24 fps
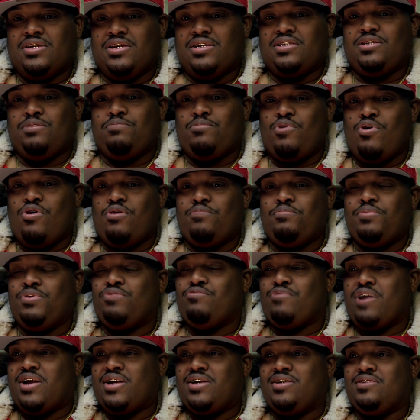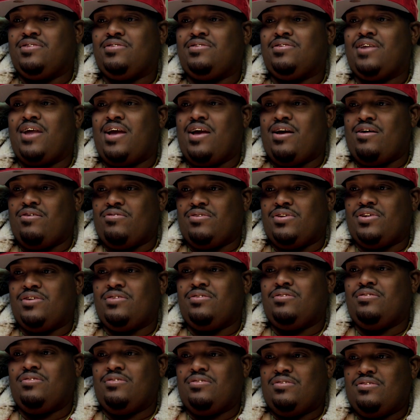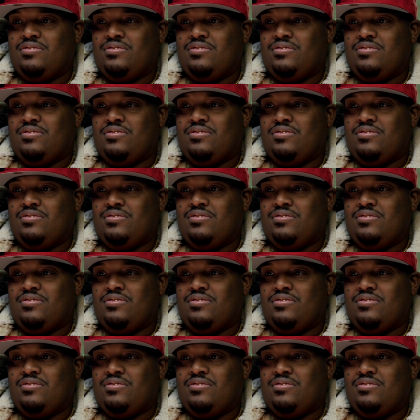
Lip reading: get them R&B records down and,